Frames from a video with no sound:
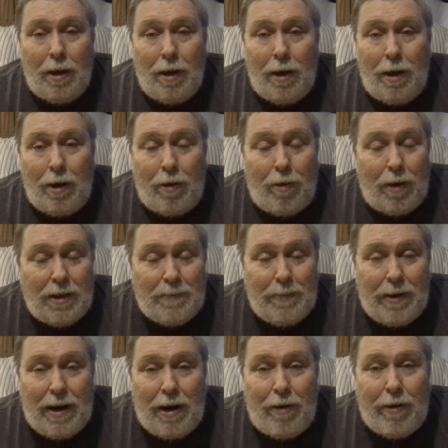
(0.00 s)
Her husband,
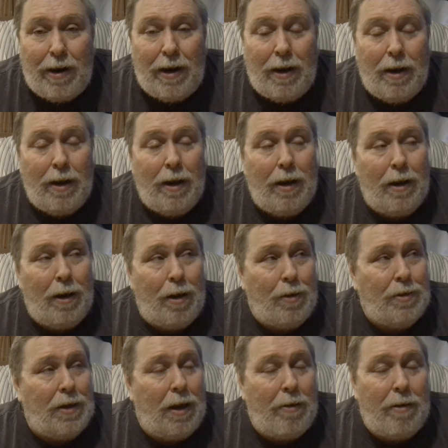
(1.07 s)
Harry,
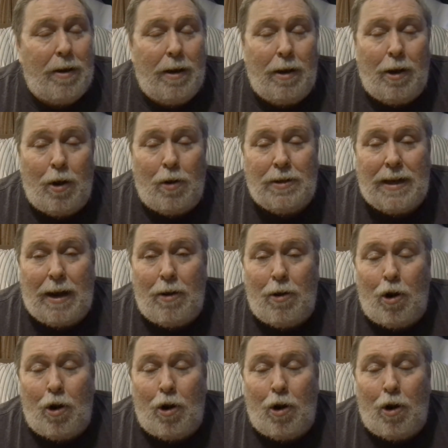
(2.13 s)
goes out,